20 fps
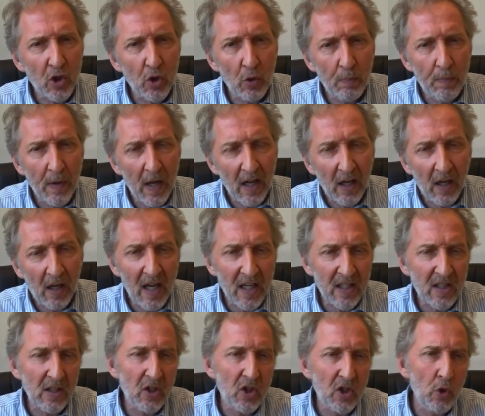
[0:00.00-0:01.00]
little less
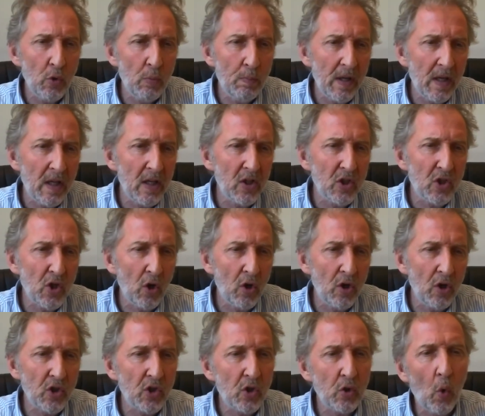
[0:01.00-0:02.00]
than $2 billion
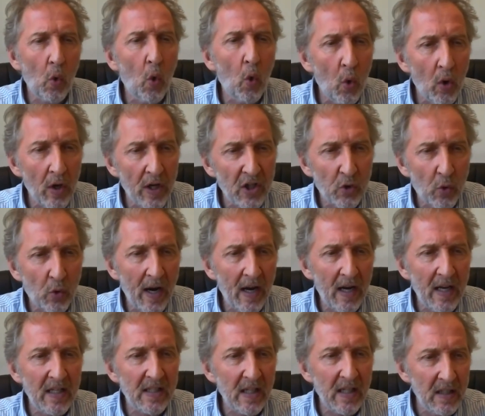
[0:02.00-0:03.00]
to all
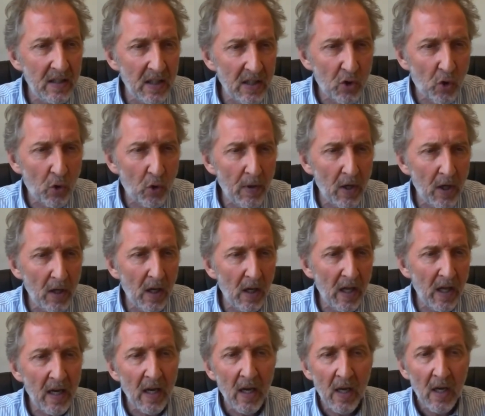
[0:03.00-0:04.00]
Israelis
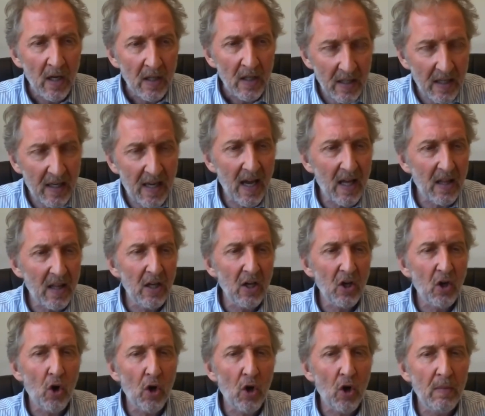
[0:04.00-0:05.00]
indiscriminately to get the
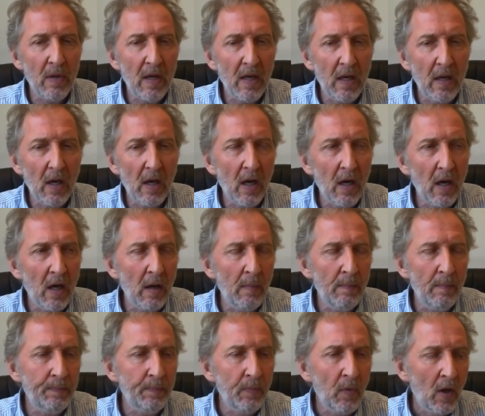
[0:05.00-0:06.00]
economy
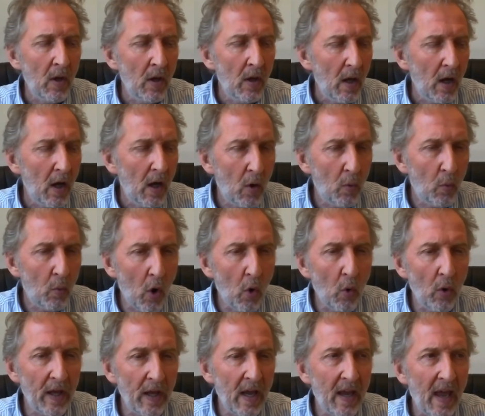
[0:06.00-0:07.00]

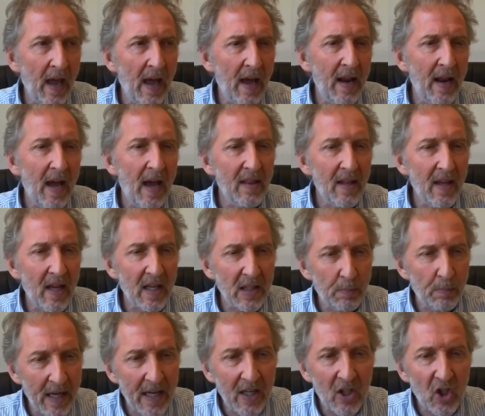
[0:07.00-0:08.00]
rolling again. And that's
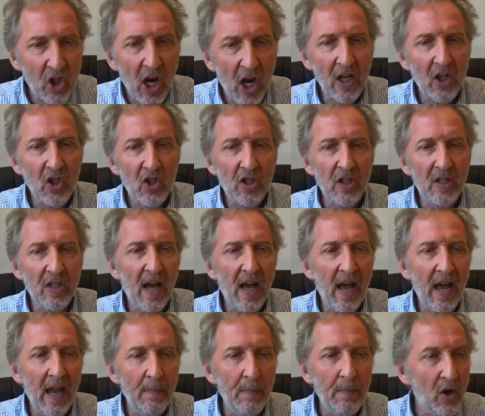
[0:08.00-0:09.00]
being changed
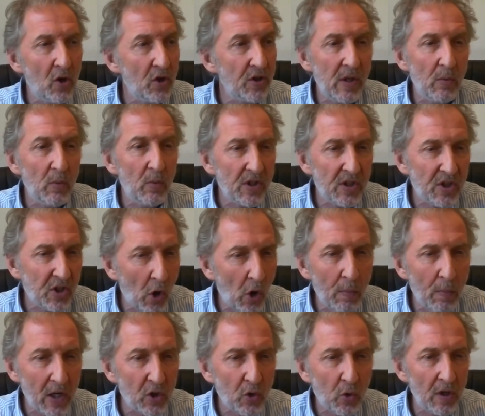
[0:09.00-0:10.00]
today because there was so
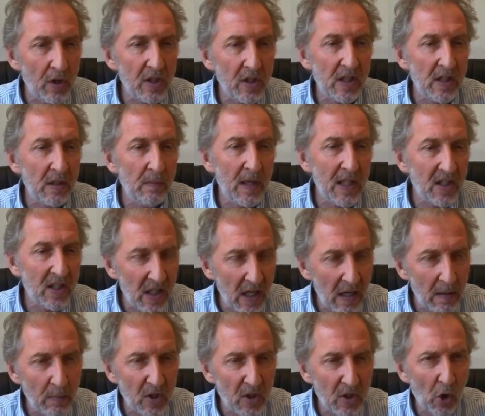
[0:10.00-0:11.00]
much criticism. It
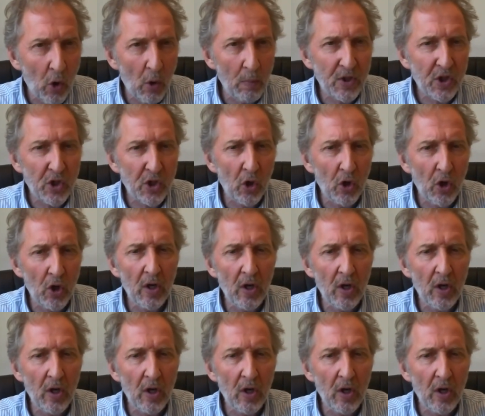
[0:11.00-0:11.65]
seemed so absurd.